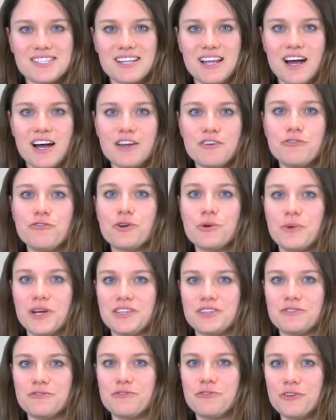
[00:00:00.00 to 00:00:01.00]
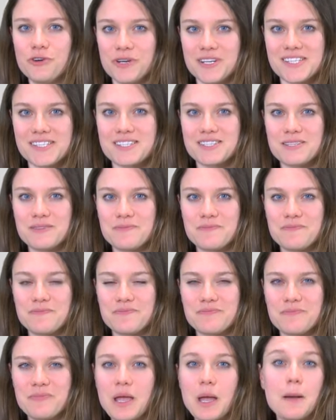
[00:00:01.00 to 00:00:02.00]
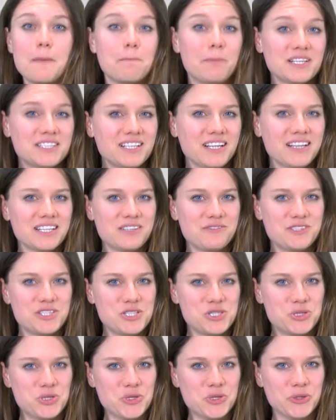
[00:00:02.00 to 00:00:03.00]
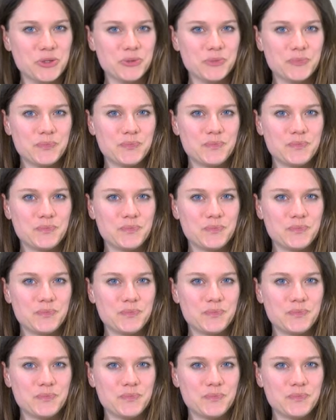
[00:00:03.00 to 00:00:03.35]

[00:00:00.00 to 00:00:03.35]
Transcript: lie for random forest. But I'll leave this to you.